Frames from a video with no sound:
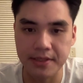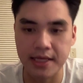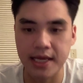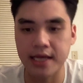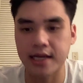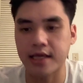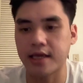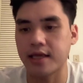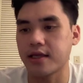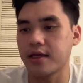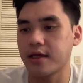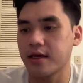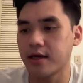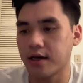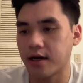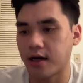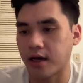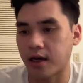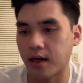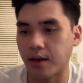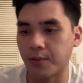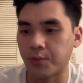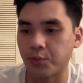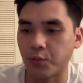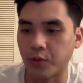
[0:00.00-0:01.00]
getting
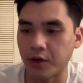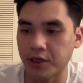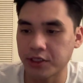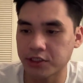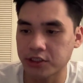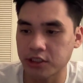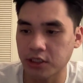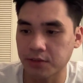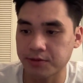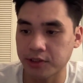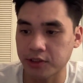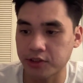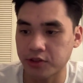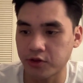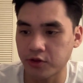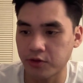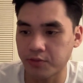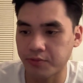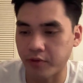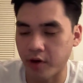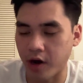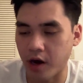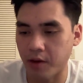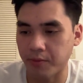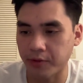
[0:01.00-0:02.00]
one subject to
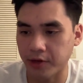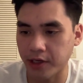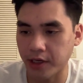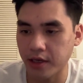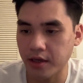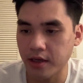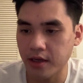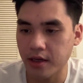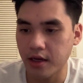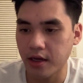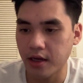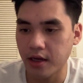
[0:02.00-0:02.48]
property.